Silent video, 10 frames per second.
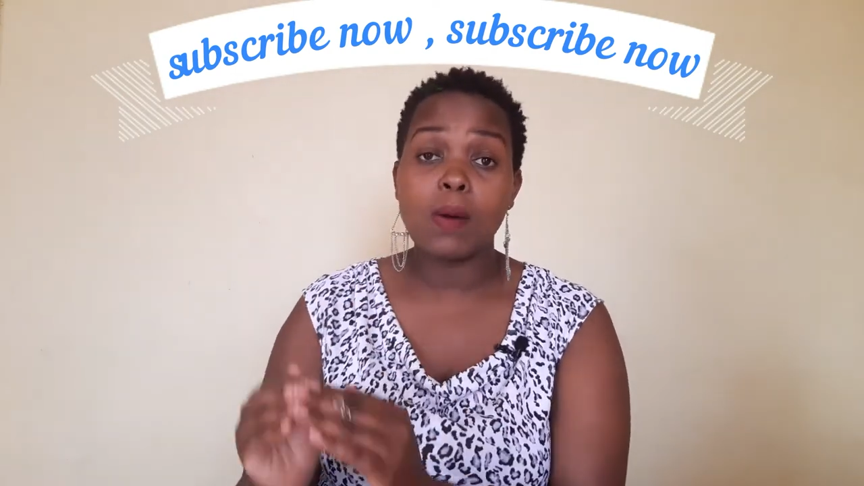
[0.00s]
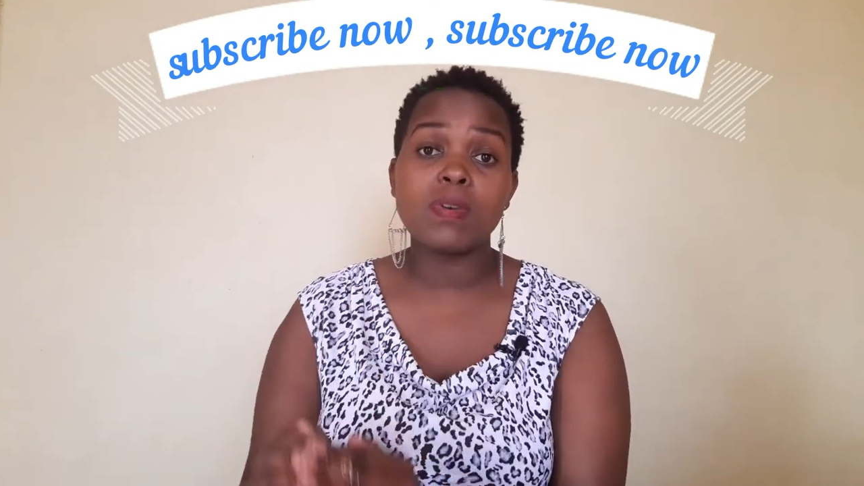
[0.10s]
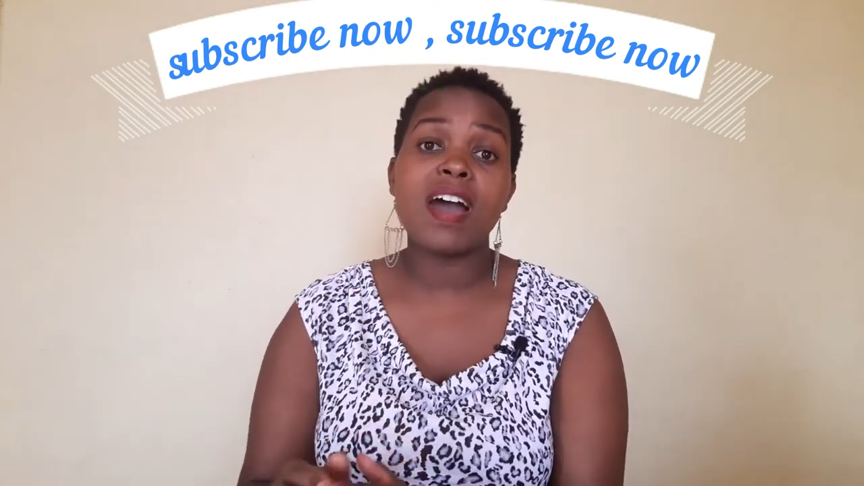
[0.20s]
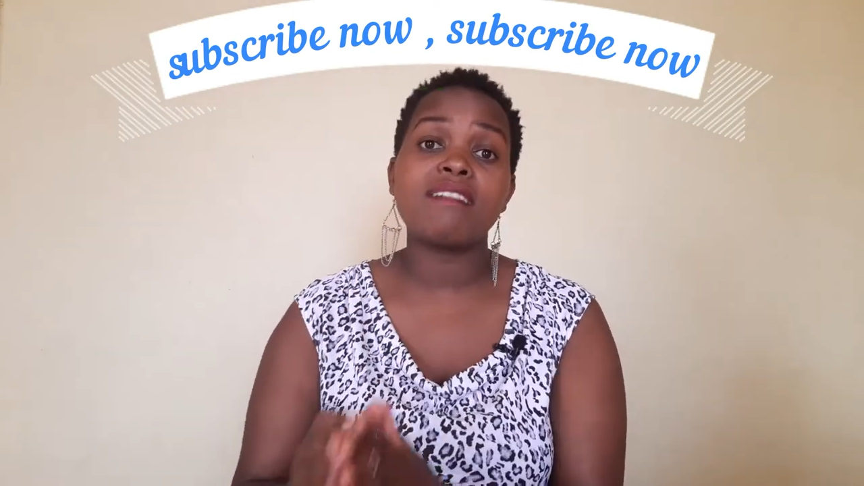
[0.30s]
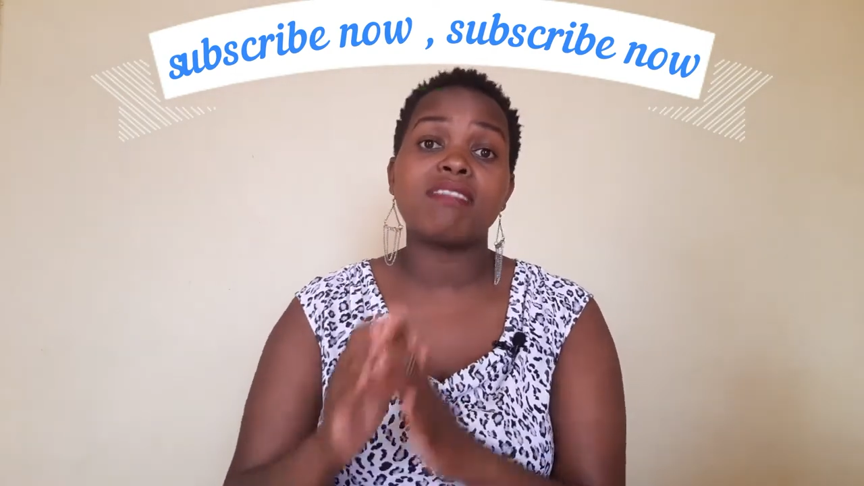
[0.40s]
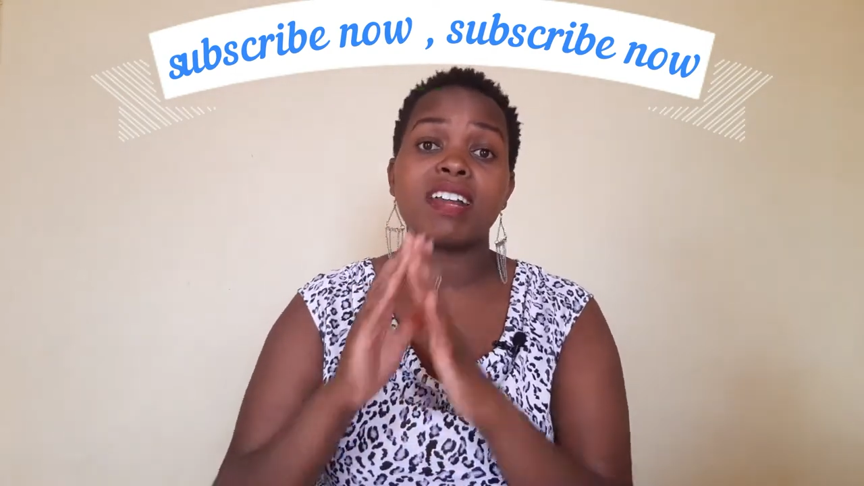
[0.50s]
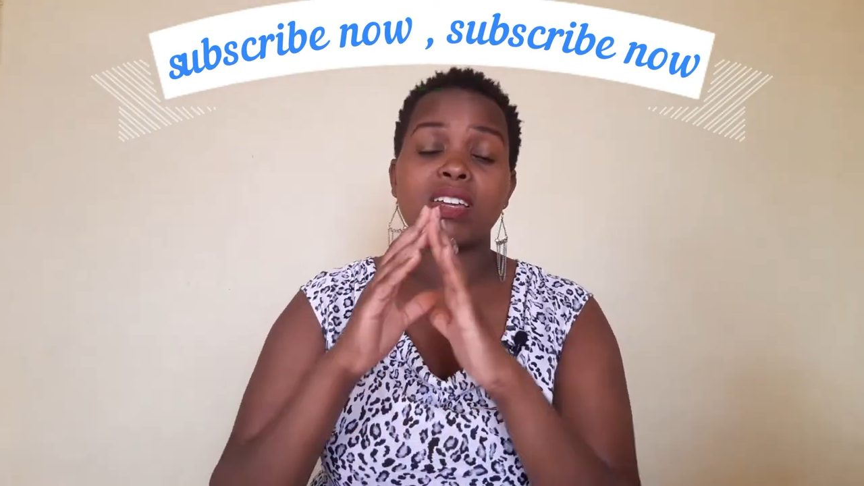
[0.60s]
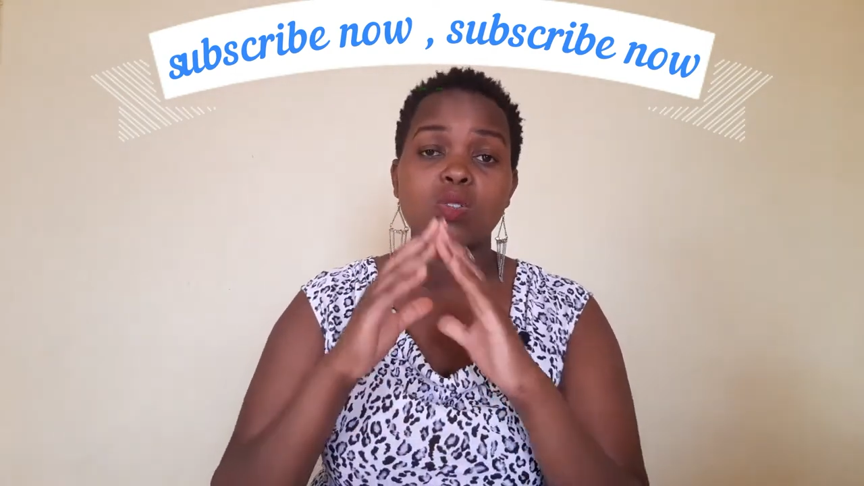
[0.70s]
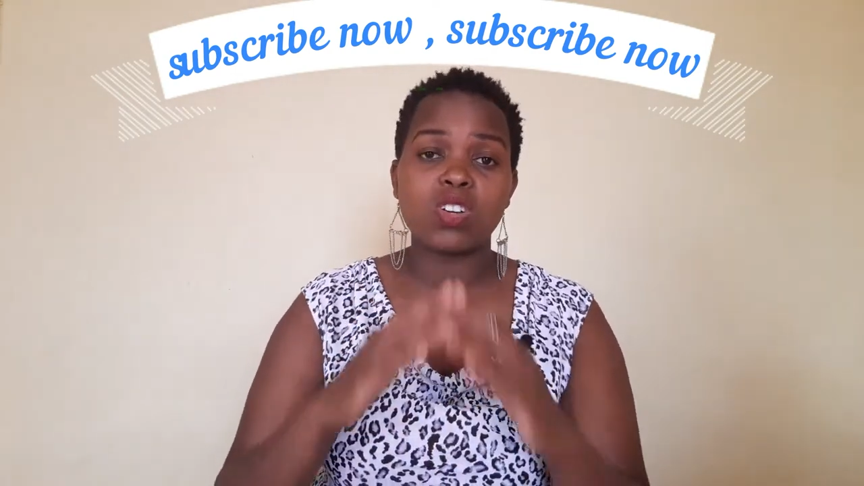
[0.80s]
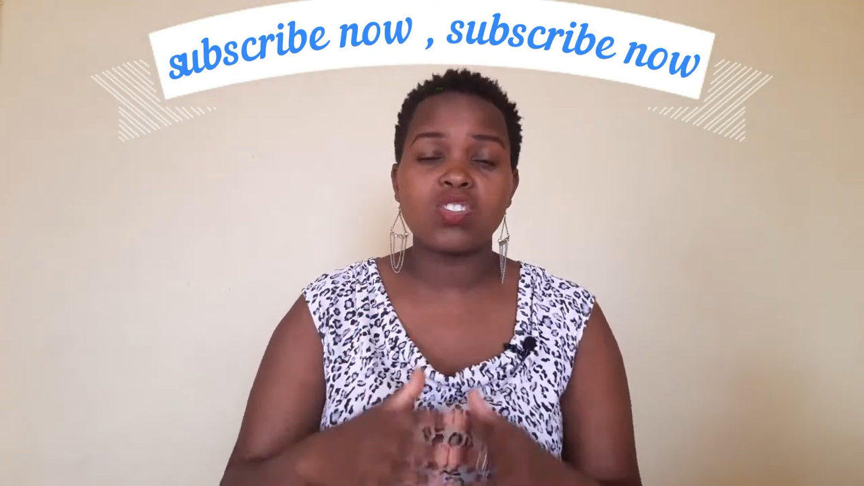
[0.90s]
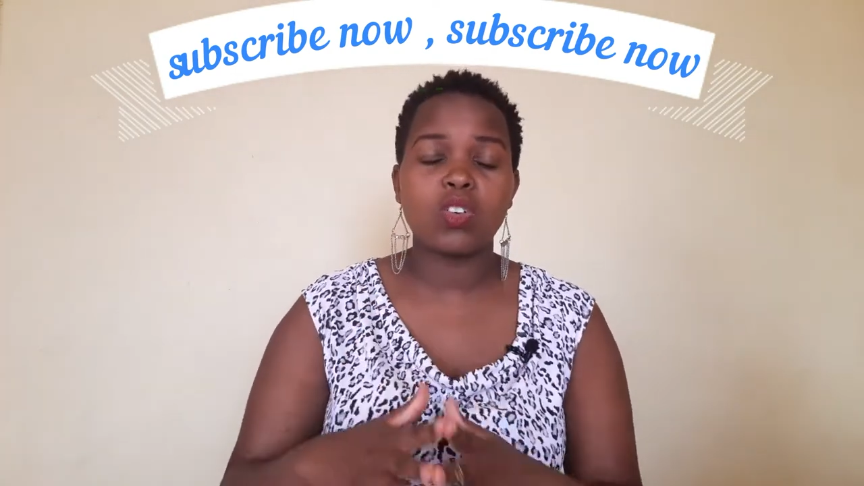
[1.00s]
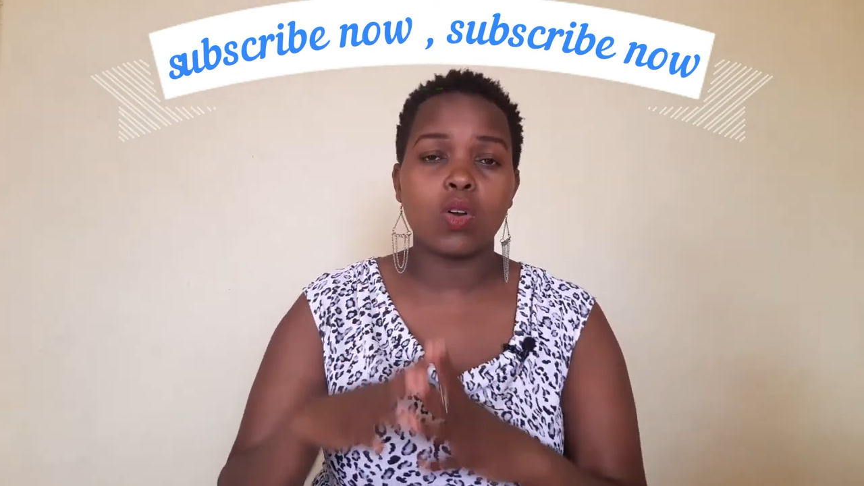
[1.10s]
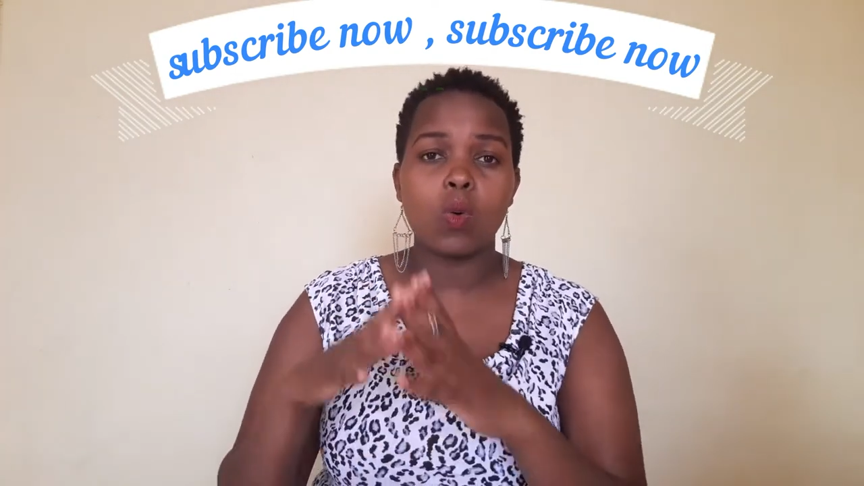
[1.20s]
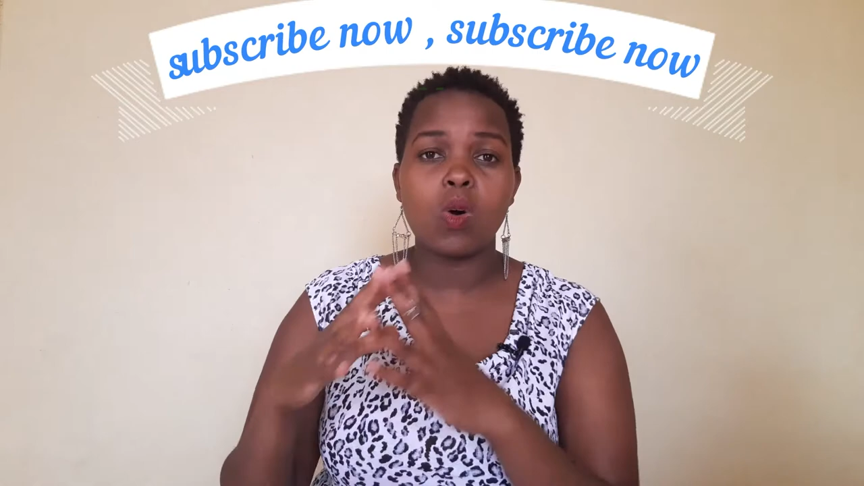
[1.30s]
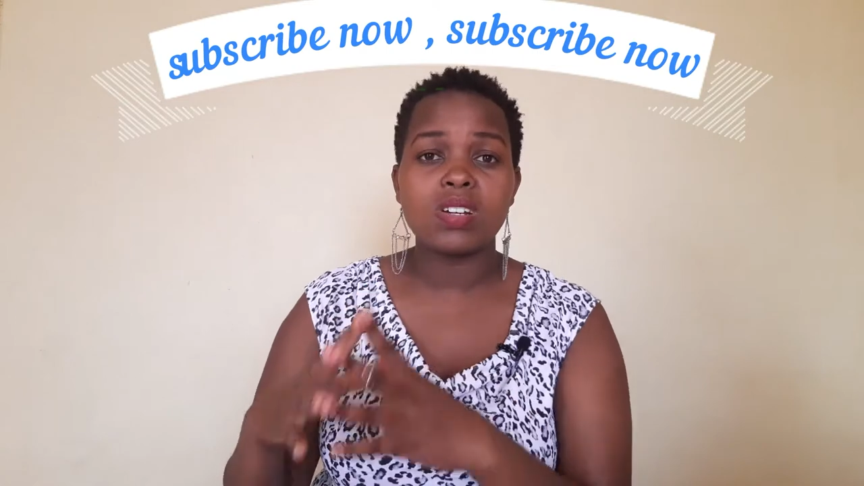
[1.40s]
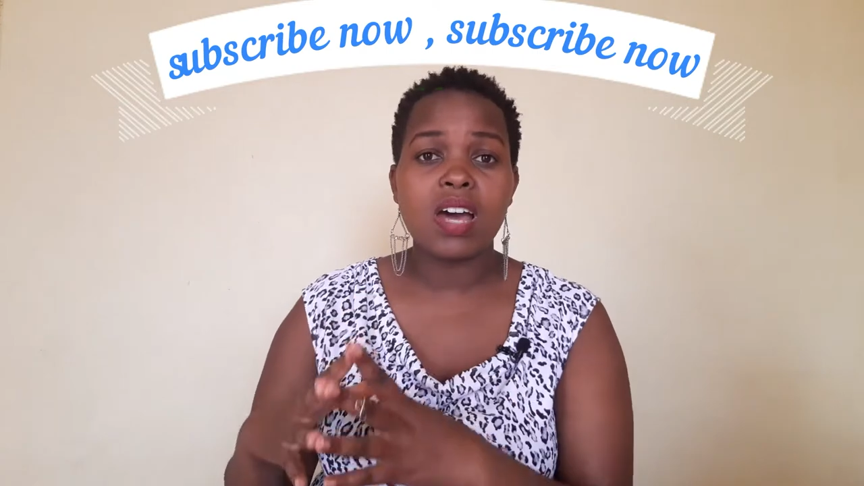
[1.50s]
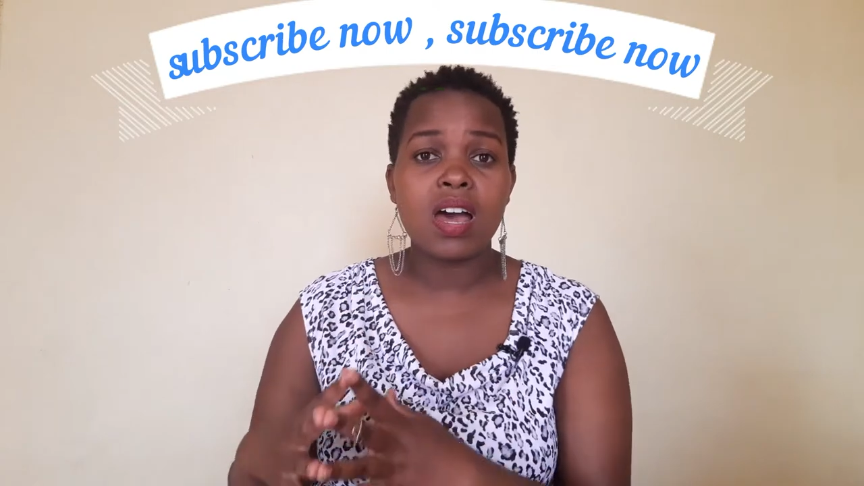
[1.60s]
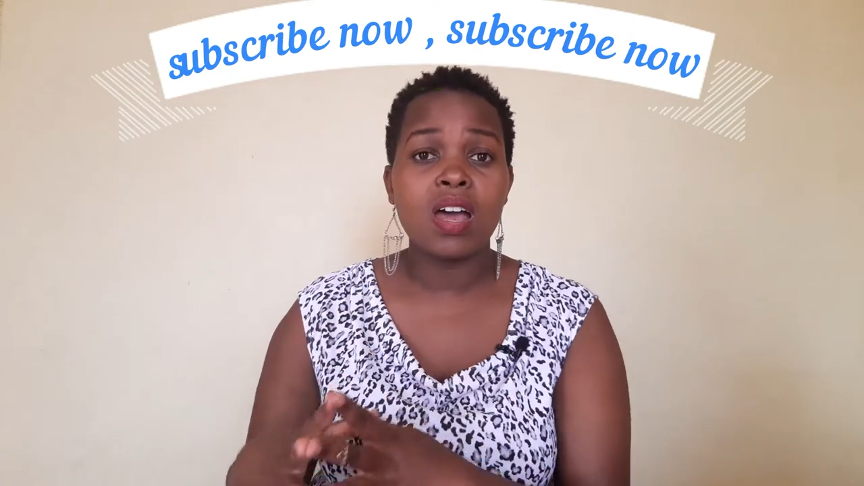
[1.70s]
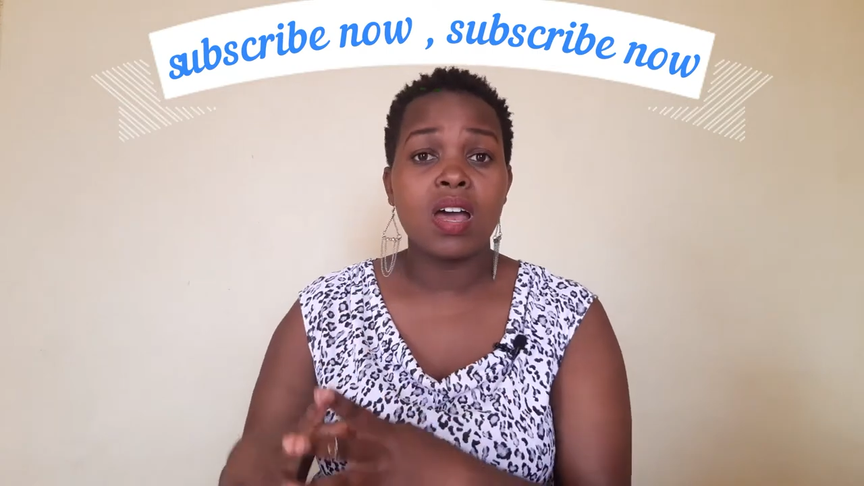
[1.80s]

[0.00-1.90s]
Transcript: We have a regulation on water.